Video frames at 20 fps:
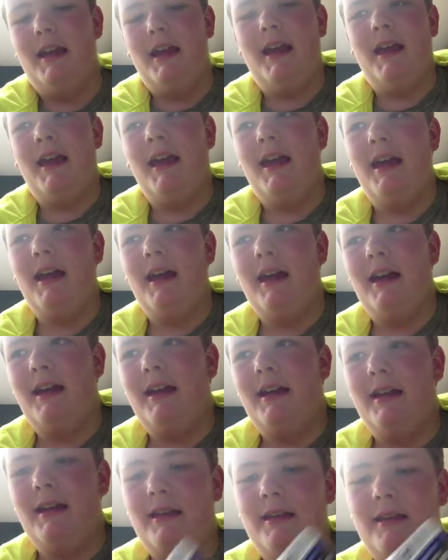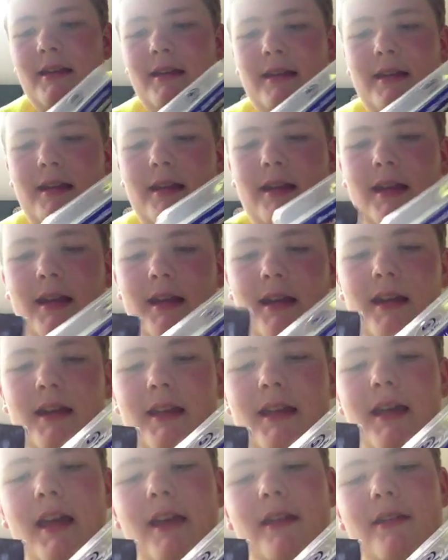And
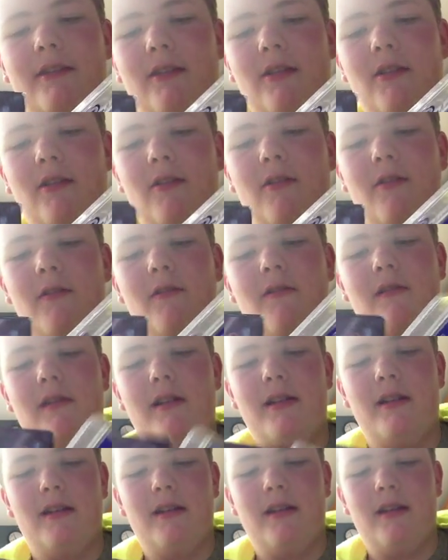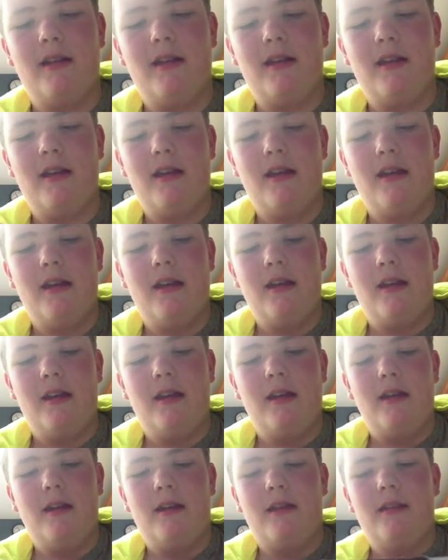yeah, so
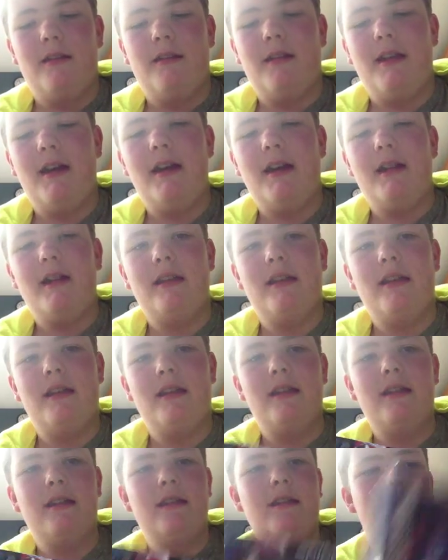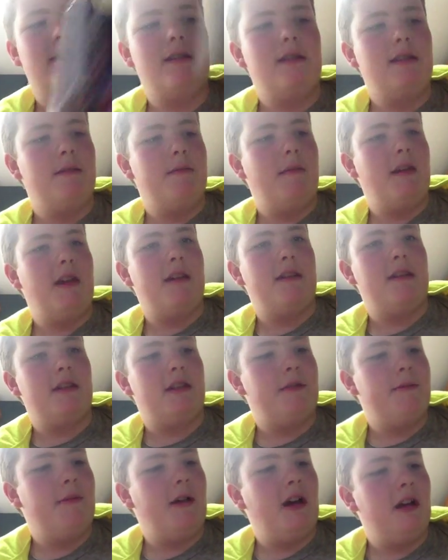that is The Amazing
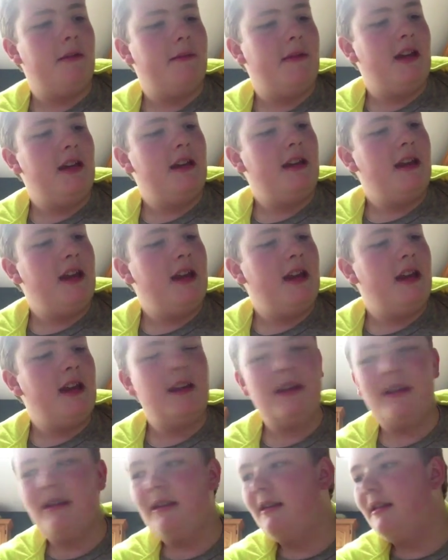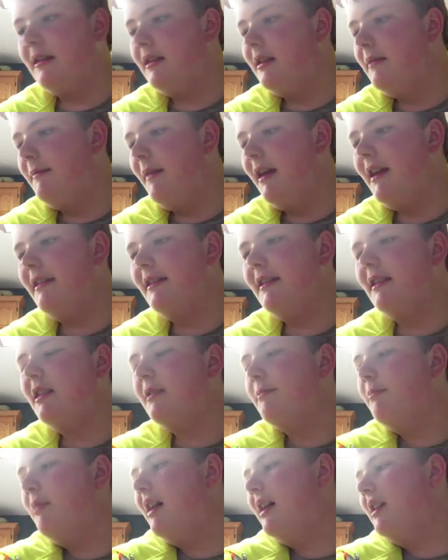Spider-Man. And The Amazing
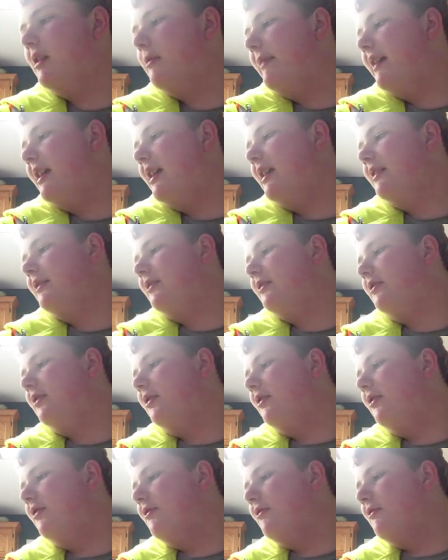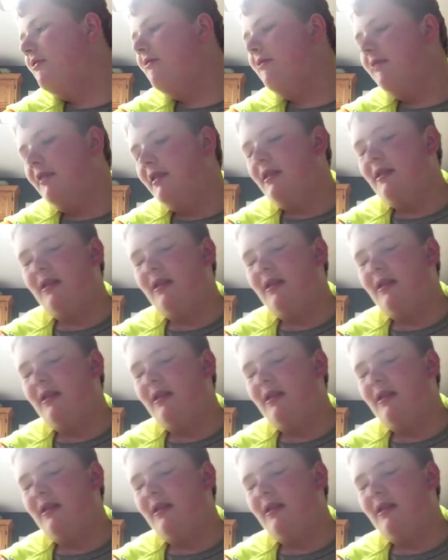Spider-Man 2